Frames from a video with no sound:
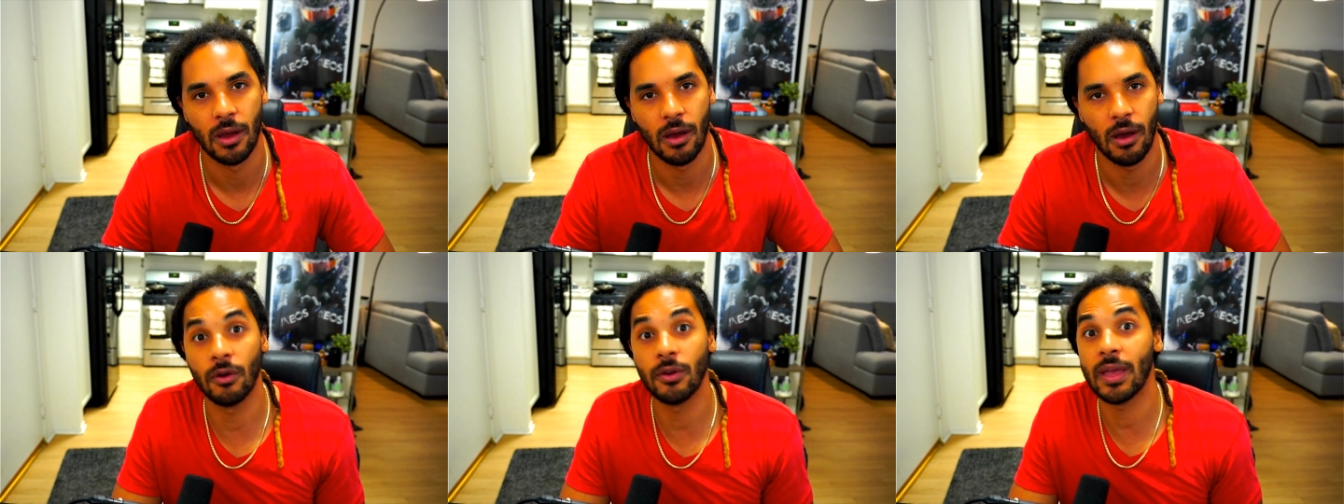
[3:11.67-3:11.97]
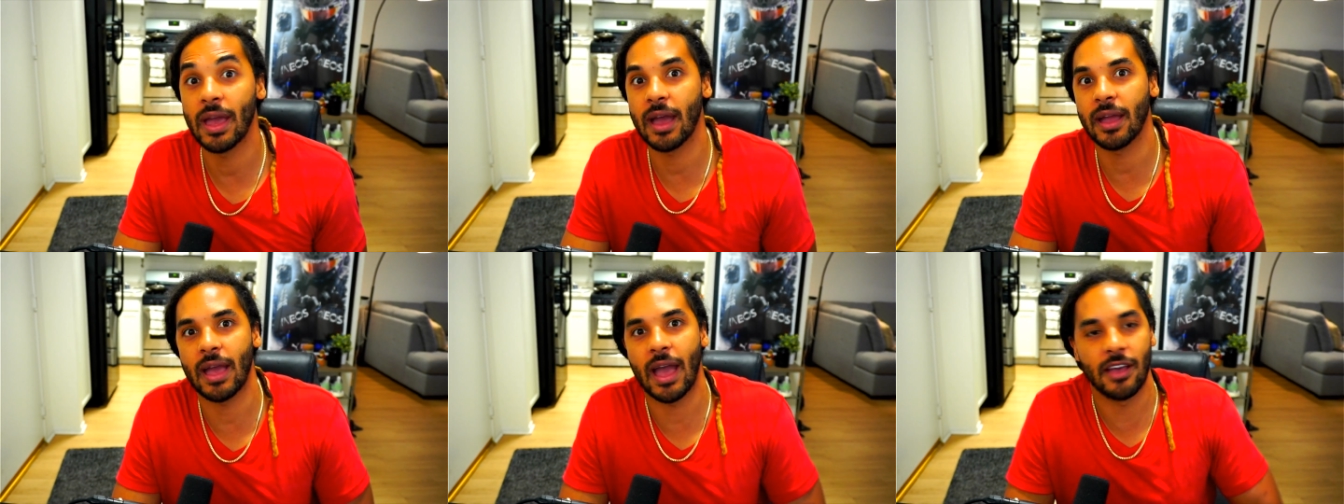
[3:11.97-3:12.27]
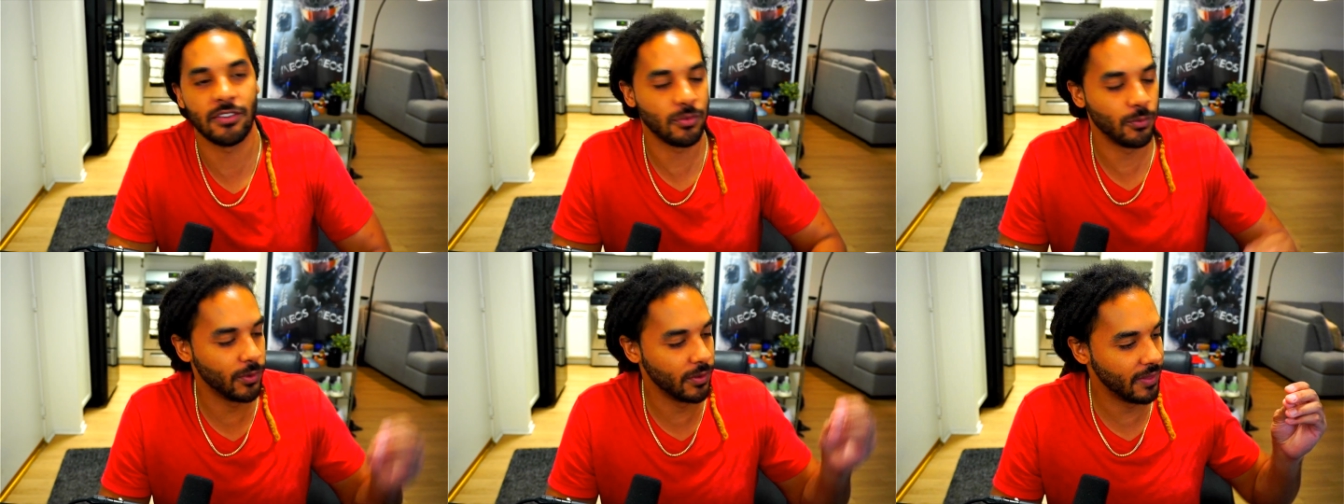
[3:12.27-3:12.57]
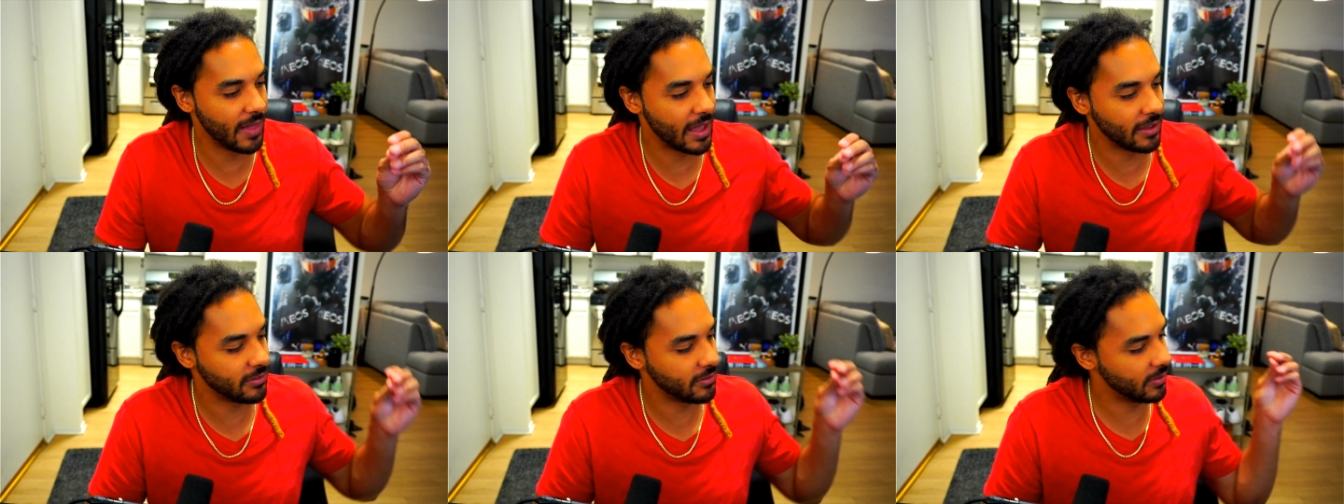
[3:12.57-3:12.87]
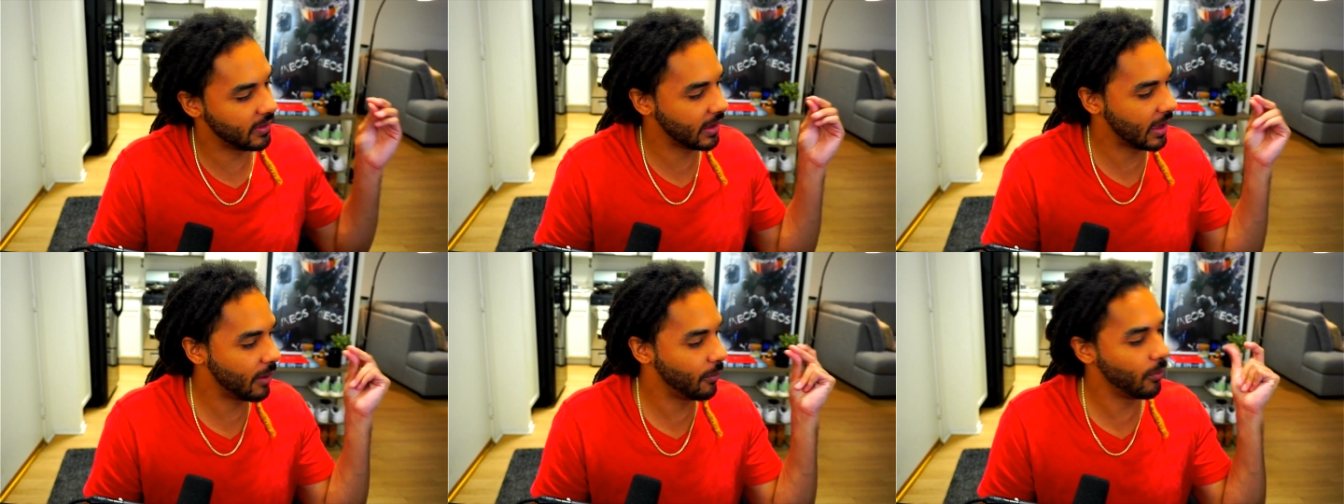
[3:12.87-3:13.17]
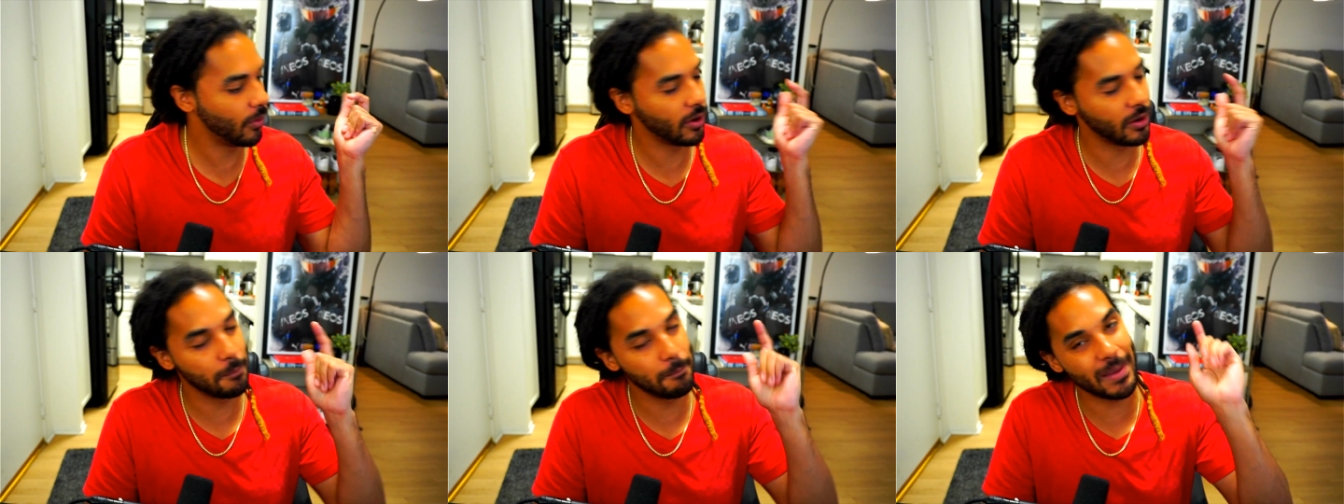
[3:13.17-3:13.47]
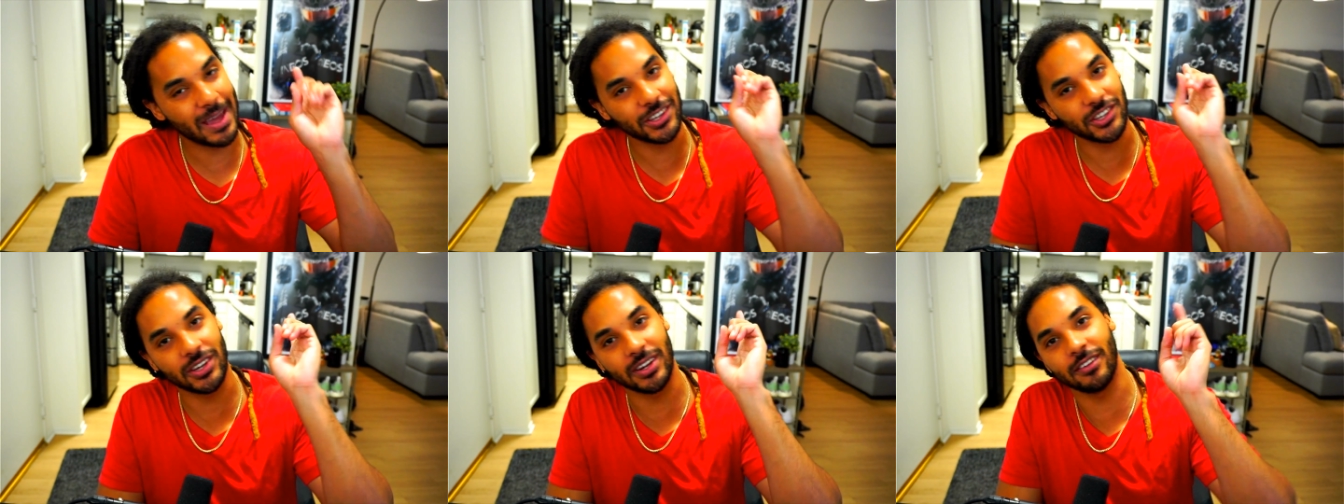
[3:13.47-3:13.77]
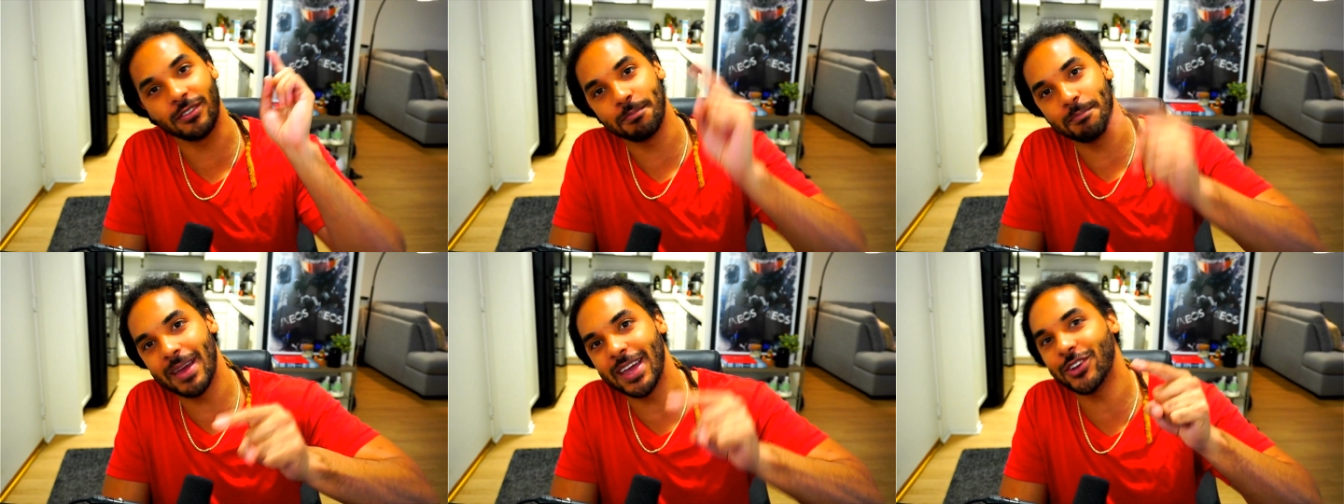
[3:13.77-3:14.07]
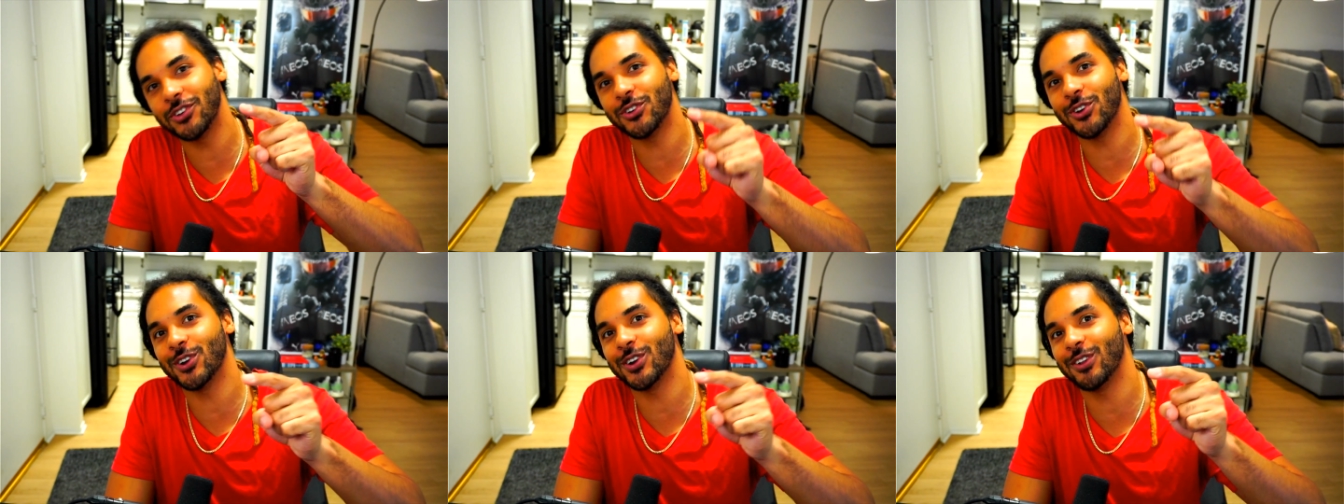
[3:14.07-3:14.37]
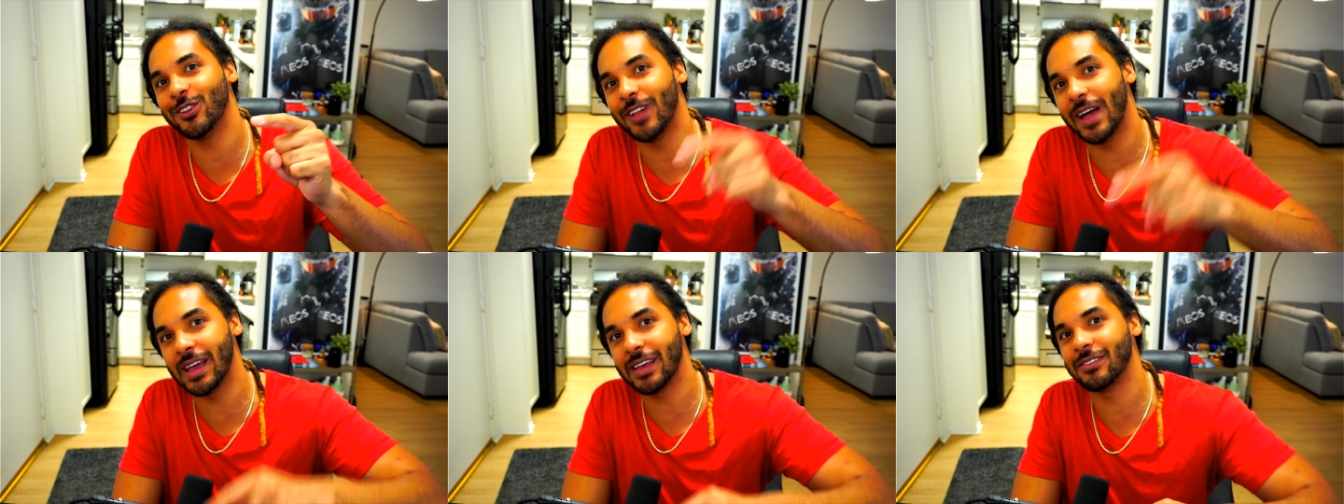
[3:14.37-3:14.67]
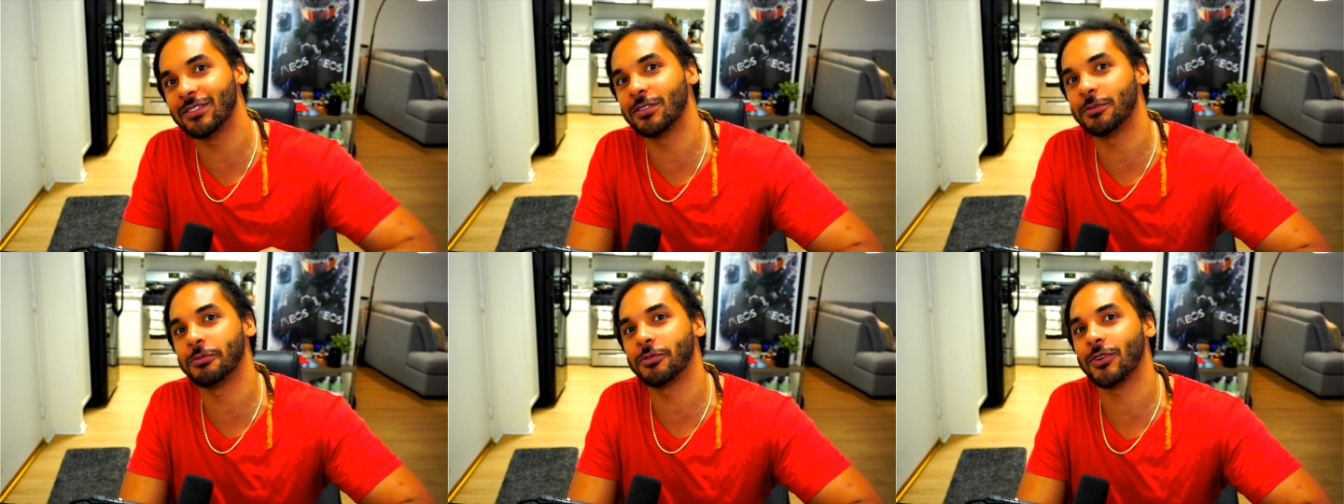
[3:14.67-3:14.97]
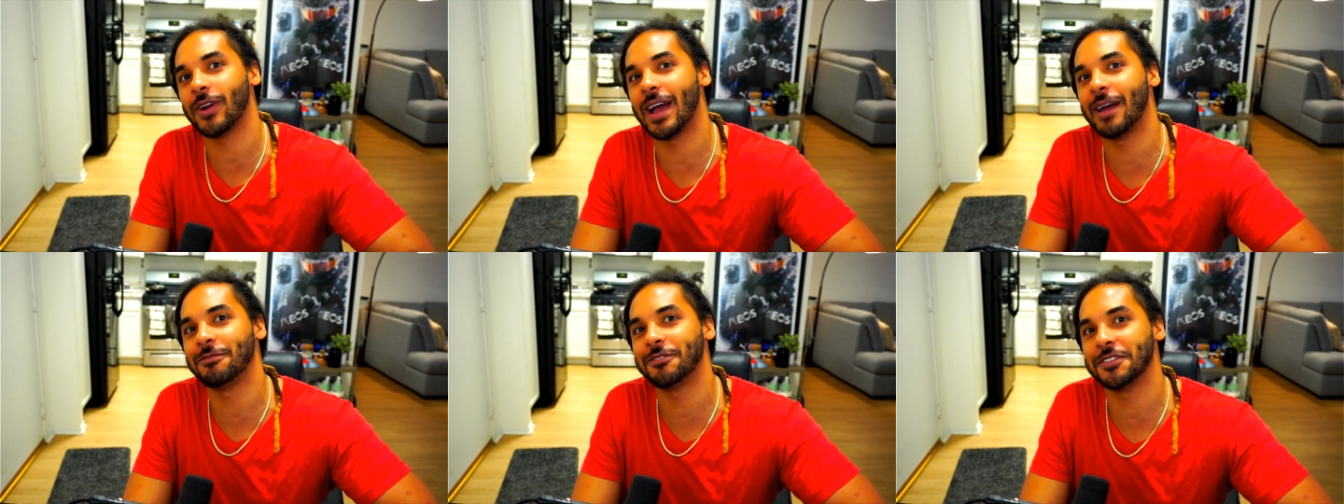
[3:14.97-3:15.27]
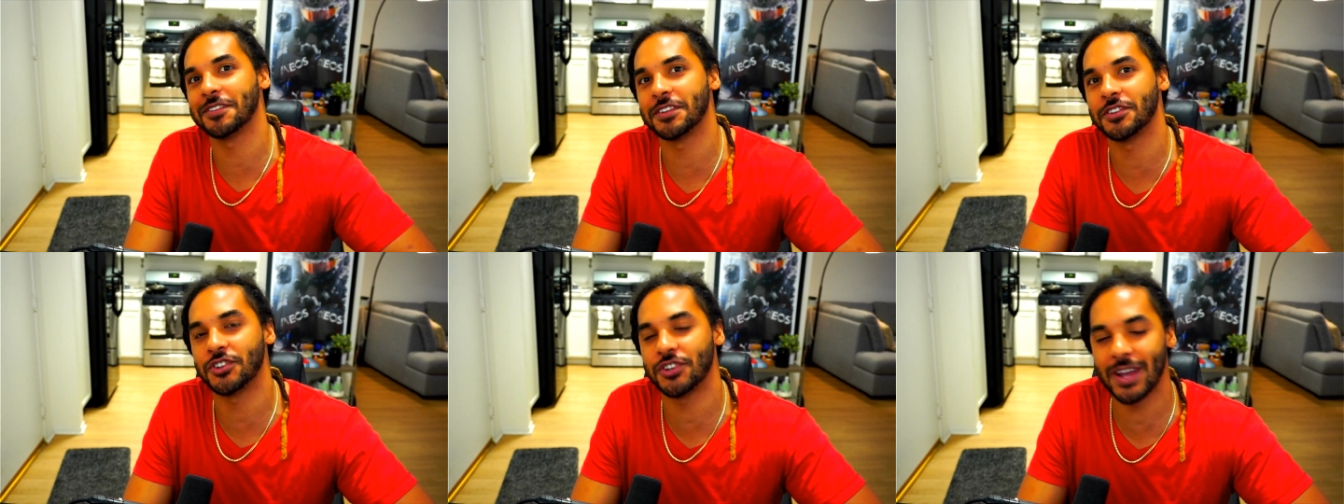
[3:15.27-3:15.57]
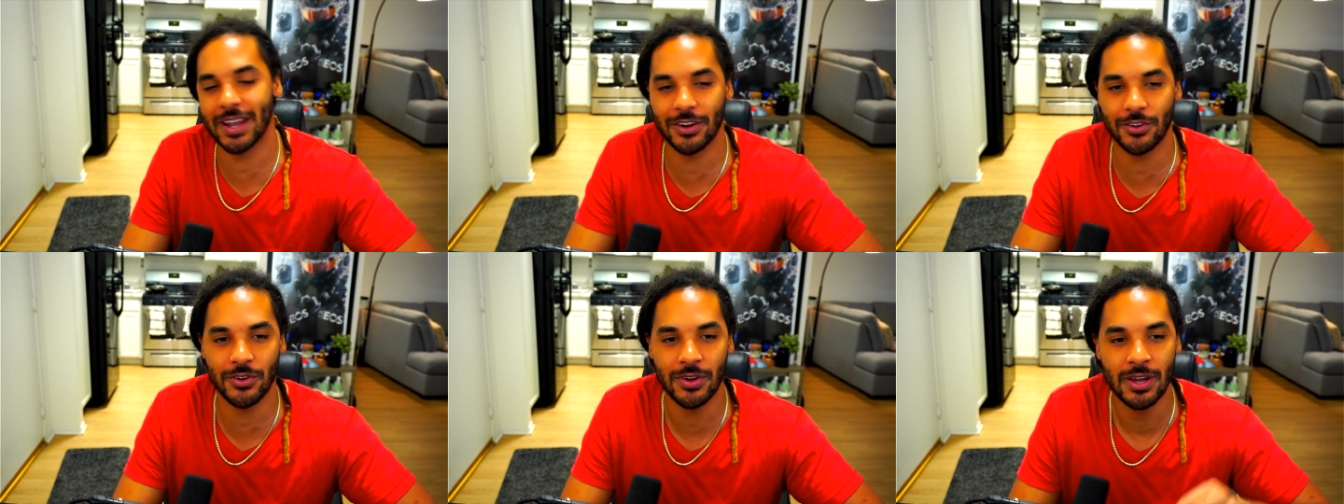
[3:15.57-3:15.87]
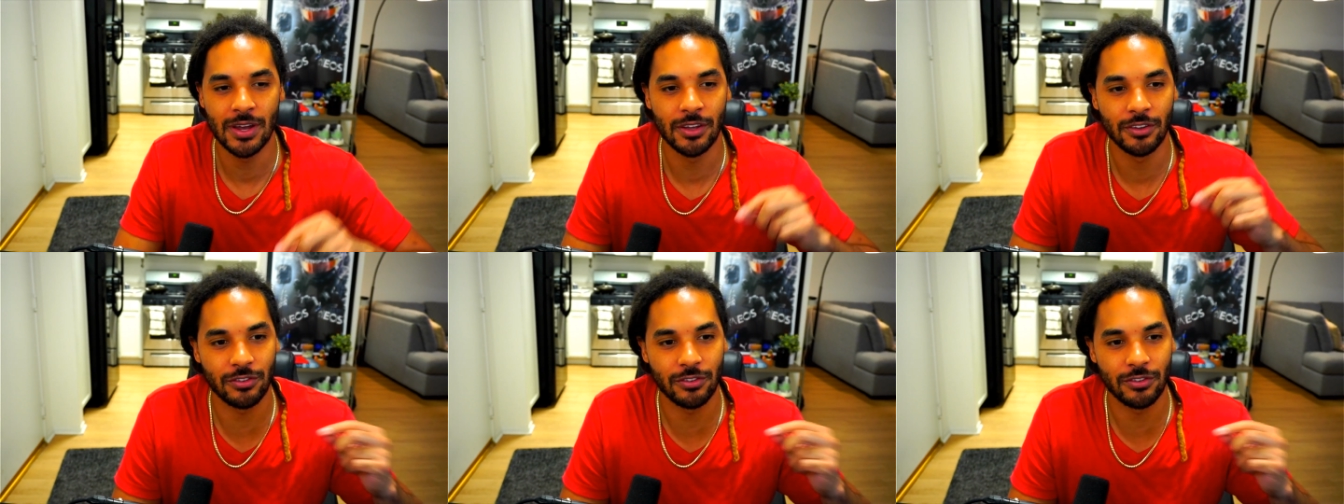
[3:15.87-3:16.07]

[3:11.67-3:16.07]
Oh yeah, guys, and one last thing I want to mention is make sure to like and subscribe to the channel